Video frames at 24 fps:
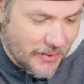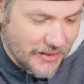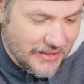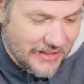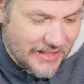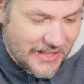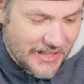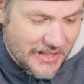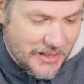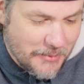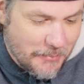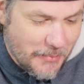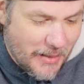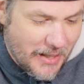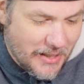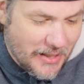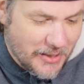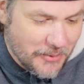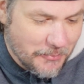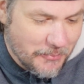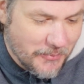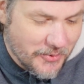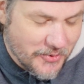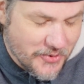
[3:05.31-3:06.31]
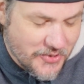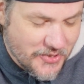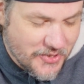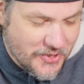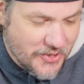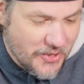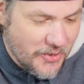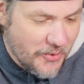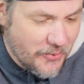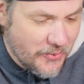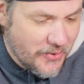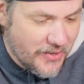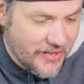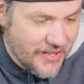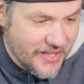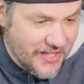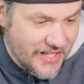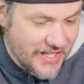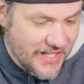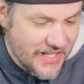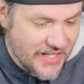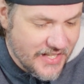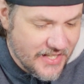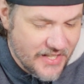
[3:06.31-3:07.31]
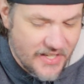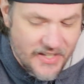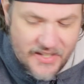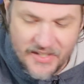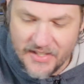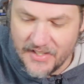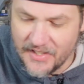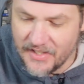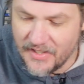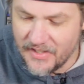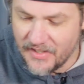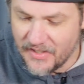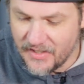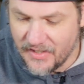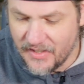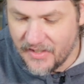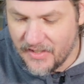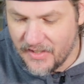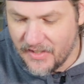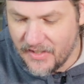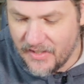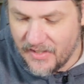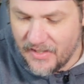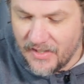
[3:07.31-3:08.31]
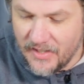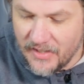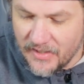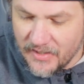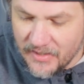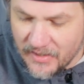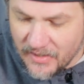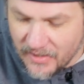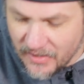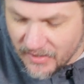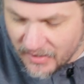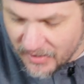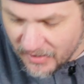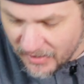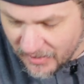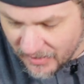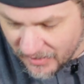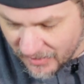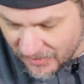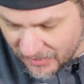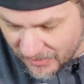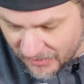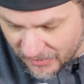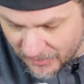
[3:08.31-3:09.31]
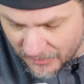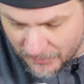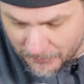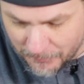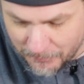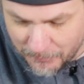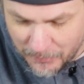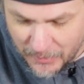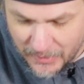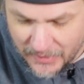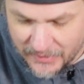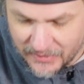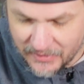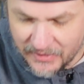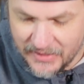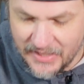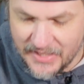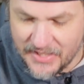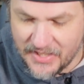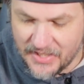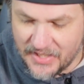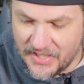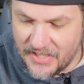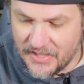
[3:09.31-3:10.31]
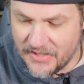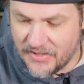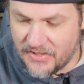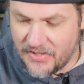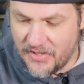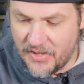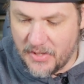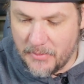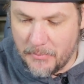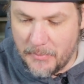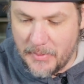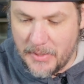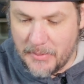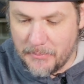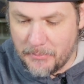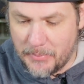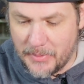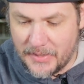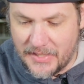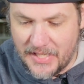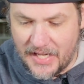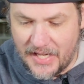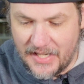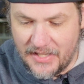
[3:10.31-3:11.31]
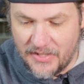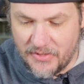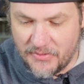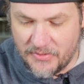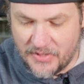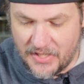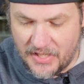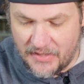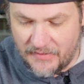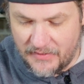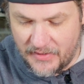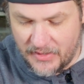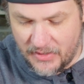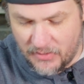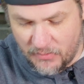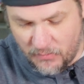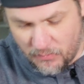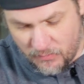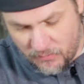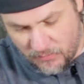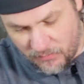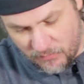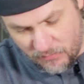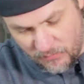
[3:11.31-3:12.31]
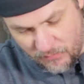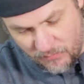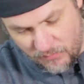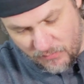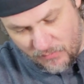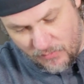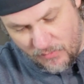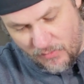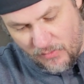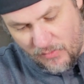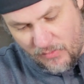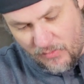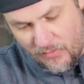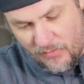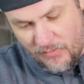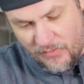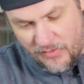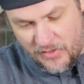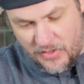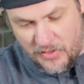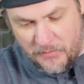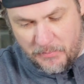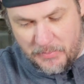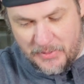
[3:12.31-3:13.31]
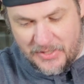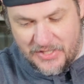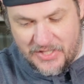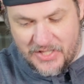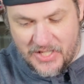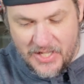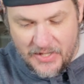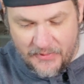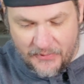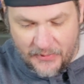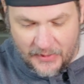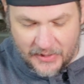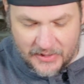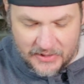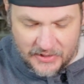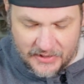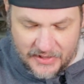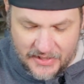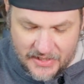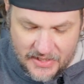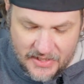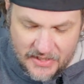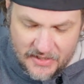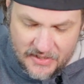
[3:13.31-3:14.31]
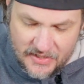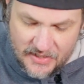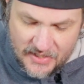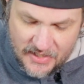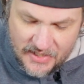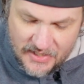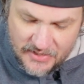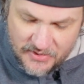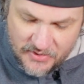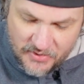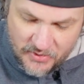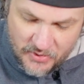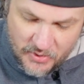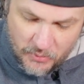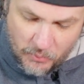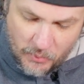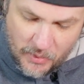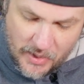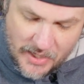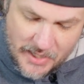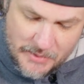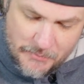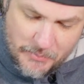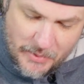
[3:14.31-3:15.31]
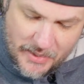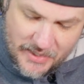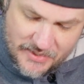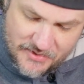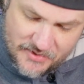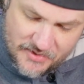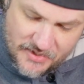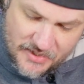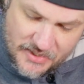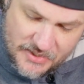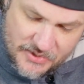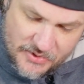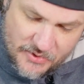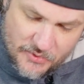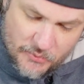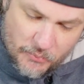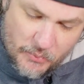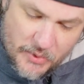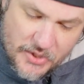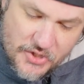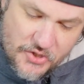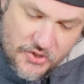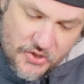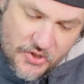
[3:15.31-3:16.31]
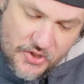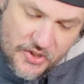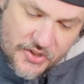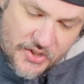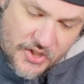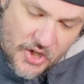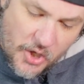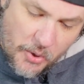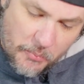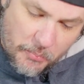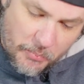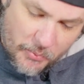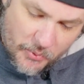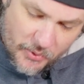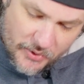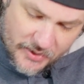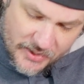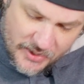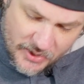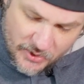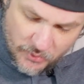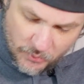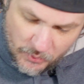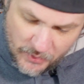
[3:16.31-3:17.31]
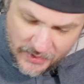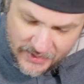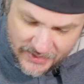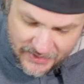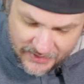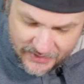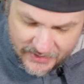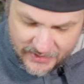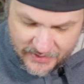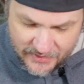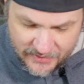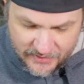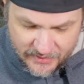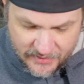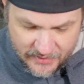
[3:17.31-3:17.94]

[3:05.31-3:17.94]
what I like about them. They're so thin. But let's get to the meat and potatoes of it. Specifically into the wideband sensor. And we should know pretty quick